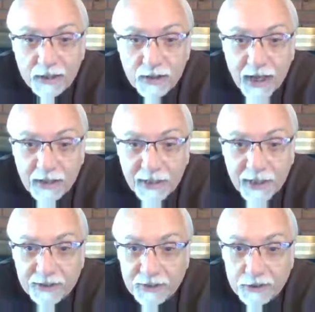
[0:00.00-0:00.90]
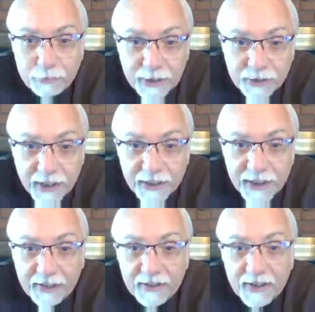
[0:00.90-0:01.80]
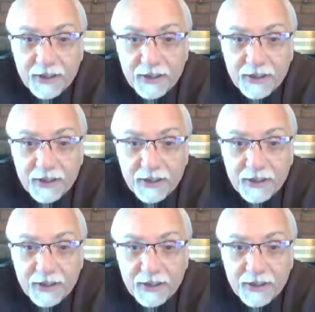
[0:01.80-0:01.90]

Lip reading: Gladly answer as best that I can.